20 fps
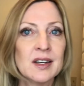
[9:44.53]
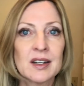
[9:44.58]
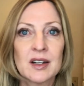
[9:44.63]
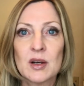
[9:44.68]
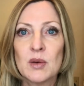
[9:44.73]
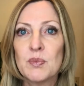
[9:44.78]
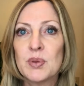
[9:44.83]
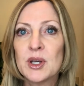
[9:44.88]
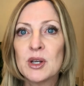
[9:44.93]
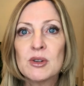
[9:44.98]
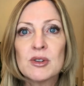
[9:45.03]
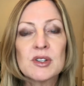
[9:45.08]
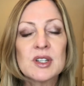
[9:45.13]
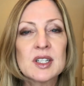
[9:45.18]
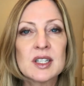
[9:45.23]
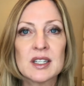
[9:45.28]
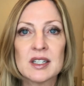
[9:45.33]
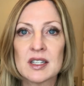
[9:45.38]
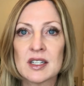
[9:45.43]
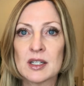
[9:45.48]
computer
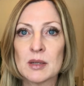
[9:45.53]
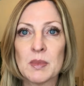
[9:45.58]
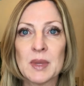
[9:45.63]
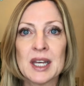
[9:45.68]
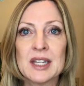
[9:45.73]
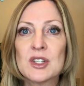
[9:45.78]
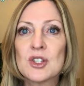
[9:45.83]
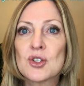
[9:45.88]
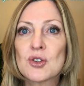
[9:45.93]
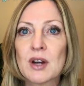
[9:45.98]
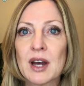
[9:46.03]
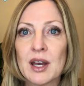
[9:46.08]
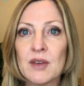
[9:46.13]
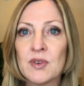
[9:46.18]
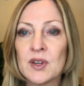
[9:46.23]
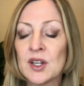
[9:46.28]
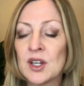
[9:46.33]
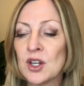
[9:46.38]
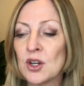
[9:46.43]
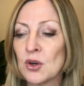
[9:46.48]
system that's
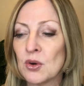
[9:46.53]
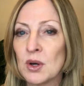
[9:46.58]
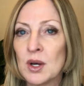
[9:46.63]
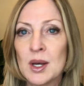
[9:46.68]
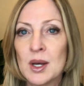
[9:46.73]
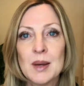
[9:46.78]
driving you.